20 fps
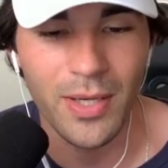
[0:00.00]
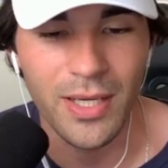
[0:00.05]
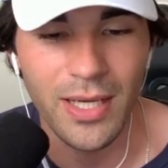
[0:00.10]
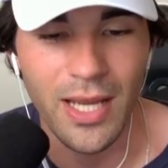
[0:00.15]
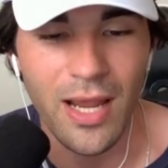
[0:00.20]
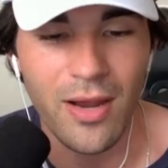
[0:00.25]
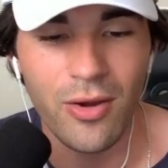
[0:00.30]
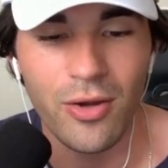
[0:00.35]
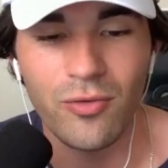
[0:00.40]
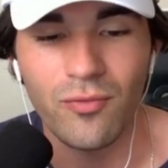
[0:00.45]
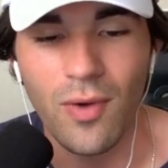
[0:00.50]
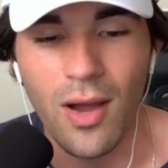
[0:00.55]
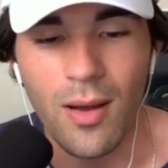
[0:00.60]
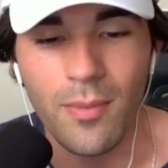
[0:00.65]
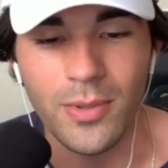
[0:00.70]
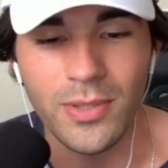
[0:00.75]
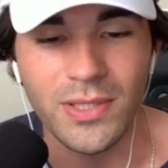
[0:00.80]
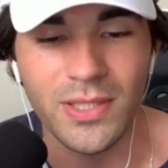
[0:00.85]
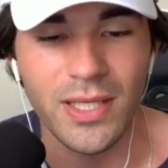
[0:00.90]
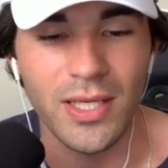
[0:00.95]
Panarin,
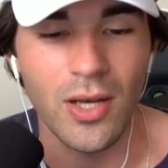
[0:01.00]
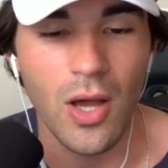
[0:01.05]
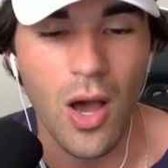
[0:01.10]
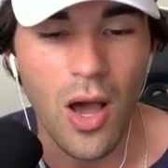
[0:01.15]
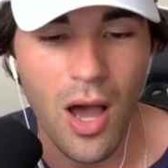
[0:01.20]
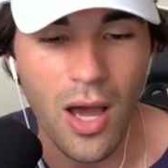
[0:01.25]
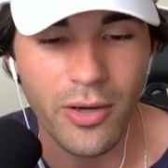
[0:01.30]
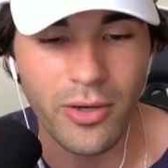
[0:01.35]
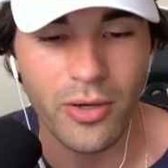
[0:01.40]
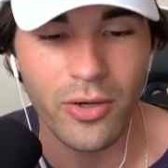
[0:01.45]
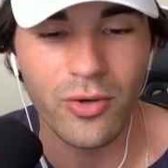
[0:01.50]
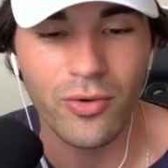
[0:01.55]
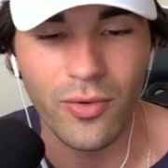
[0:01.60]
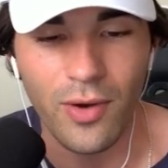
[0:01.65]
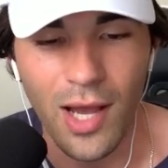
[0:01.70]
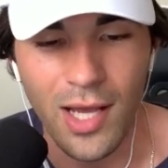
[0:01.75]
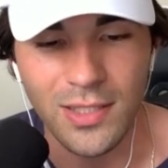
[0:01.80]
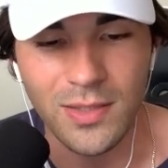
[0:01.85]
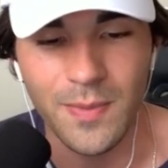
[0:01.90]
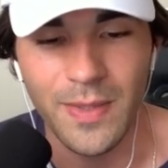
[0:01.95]
Robertson, Otter,
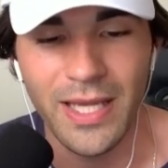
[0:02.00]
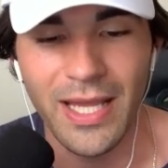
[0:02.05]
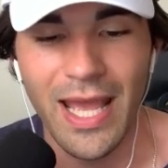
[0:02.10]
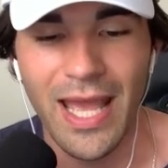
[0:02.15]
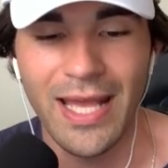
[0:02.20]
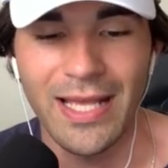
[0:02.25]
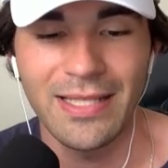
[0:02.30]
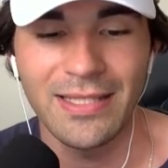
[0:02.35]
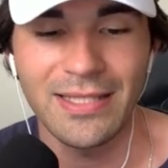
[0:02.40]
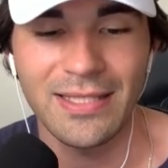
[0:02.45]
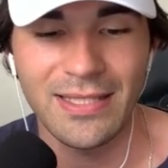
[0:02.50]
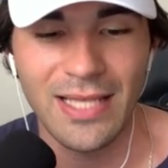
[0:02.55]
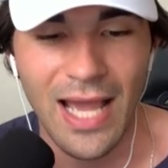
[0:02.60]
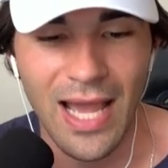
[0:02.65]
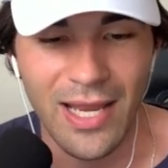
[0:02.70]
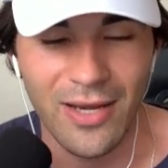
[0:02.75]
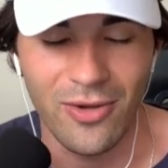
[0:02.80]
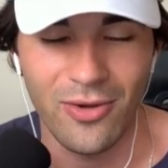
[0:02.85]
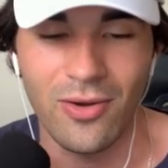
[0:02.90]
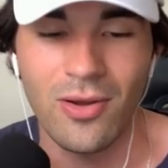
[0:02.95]
Crosby, and
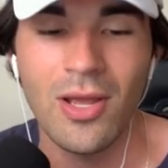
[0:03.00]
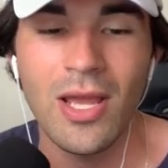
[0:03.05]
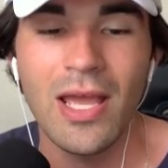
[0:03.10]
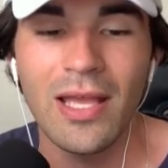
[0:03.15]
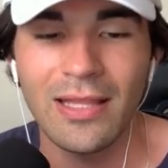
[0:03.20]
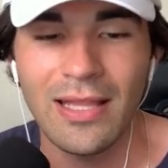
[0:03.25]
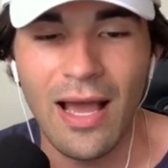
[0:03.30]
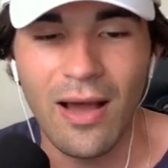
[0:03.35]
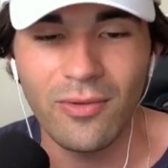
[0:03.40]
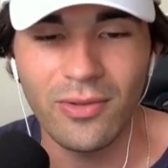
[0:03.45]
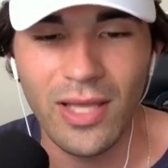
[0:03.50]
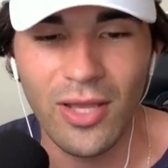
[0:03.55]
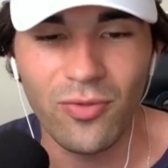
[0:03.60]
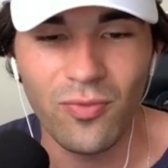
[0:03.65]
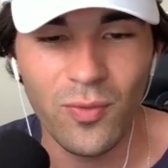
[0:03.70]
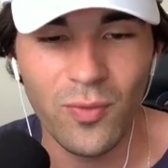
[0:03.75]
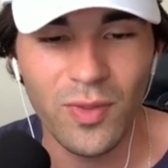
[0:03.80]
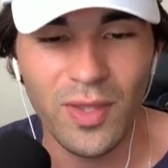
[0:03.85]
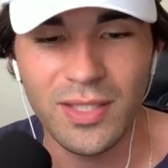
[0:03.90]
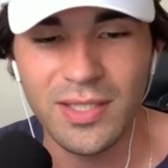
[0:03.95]
Seider. Now, they
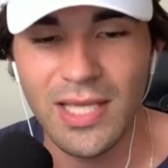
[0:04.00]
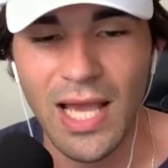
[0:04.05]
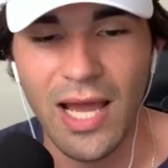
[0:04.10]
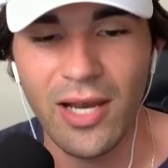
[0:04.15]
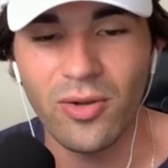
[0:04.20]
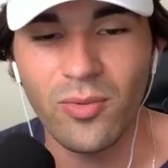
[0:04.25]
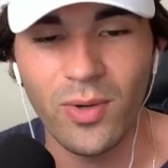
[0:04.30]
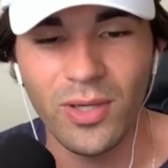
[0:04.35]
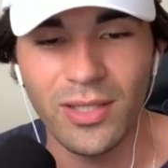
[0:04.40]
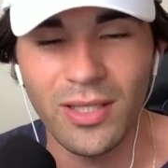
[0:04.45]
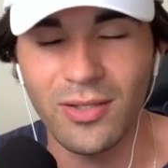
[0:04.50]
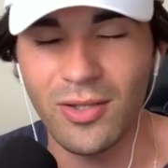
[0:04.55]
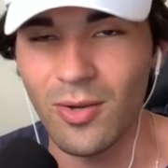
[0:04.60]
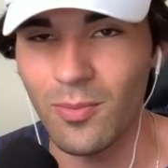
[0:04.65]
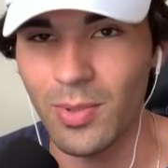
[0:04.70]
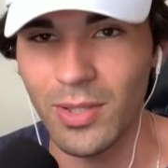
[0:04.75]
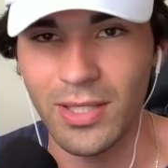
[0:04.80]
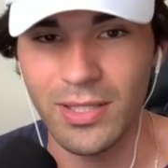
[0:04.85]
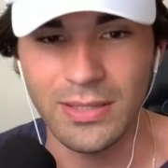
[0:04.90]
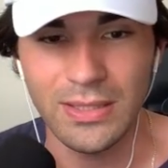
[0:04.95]
threw the Seider one in there
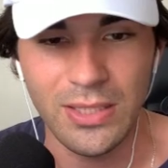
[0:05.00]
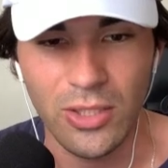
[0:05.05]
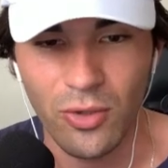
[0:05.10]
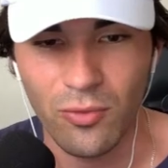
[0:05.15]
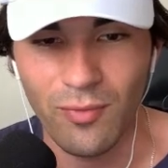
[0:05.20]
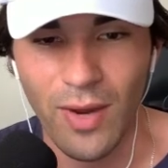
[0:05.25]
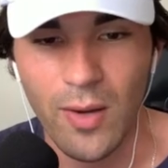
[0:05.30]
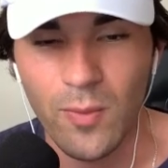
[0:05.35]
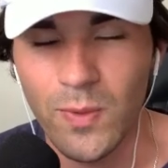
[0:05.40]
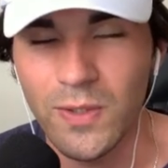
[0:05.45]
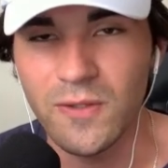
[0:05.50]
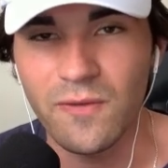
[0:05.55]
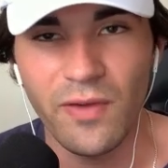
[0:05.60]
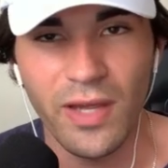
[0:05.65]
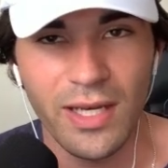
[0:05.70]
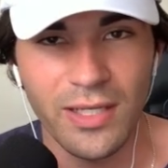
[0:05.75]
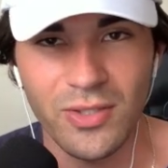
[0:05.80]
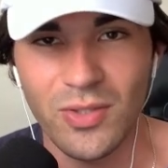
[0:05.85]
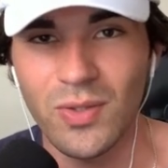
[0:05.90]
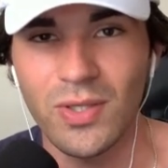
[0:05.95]
because they're a Red Wings
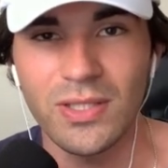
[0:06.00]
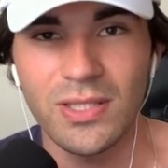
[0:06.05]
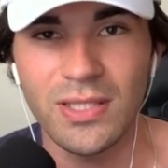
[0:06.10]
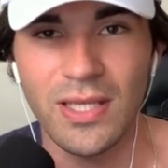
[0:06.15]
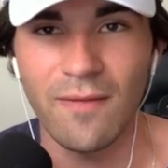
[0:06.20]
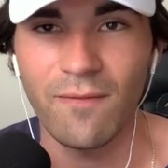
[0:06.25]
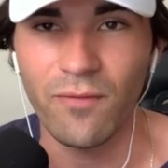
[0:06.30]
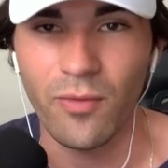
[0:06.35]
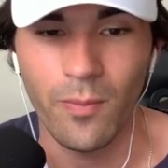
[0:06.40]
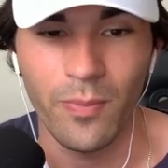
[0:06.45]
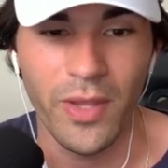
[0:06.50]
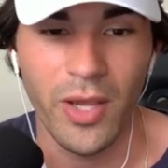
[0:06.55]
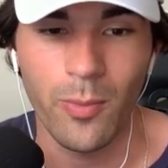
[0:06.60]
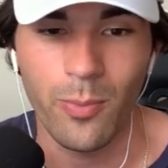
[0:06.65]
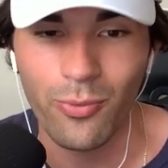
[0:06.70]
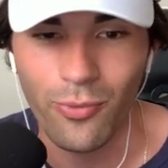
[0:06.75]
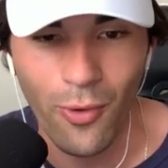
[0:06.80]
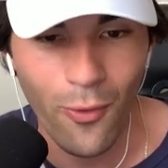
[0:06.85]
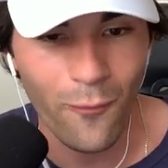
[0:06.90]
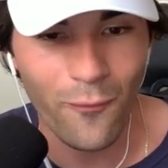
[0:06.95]
fan, as you can see from their
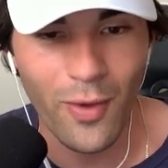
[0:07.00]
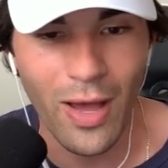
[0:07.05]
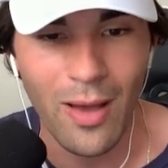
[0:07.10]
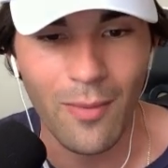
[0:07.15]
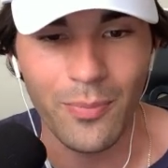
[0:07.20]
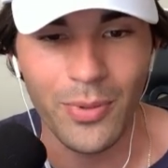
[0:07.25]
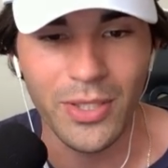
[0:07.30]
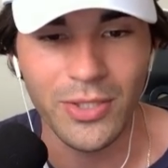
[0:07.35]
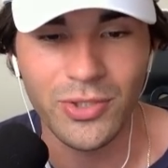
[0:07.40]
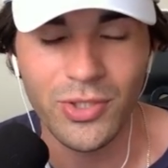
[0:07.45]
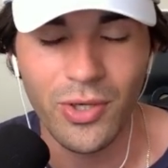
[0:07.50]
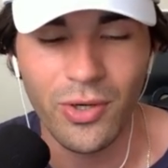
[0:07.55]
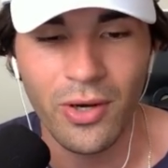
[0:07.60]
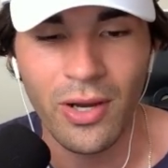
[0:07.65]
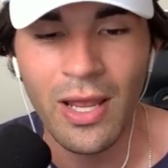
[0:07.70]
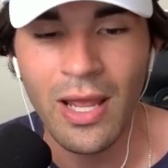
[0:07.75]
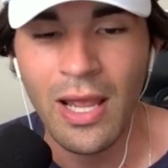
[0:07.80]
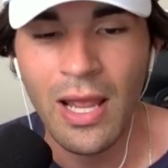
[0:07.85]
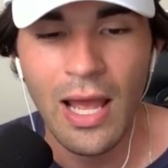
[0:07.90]
profile picture.